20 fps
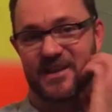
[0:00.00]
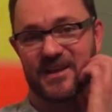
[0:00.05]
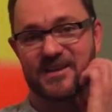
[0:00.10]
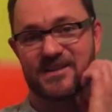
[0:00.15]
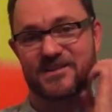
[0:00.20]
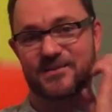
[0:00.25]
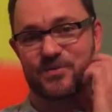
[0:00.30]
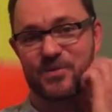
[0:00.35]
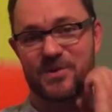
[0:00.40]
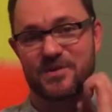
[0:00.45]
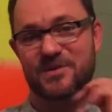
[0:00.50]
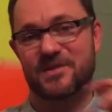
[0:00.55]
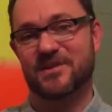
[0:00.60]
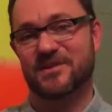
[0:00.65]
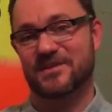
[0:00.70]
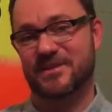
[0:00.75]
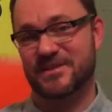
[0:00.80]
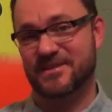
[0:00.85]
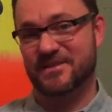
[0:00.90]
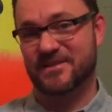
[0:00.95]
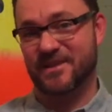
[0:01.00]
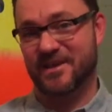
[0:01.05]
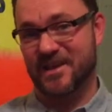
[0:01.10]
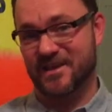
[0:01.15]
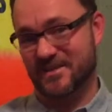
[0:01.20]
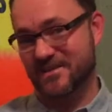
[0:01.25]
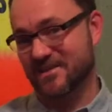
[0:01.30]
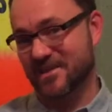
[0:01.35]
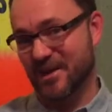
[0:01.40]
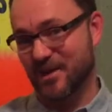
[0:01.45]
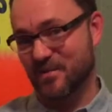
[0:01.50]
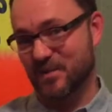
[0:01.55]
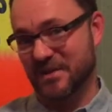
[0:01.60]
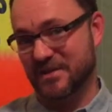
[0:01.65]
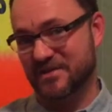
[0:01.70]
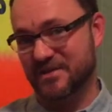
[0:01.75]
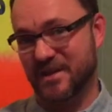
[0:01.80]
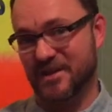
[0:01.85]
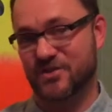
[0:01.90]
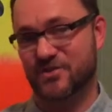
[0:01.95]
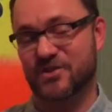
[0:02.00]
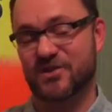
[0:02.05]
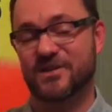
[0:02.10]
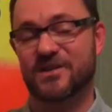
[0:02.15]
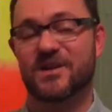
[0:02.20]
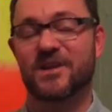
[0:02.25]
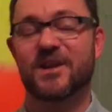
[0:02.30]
Lights where the, that's the consignment section.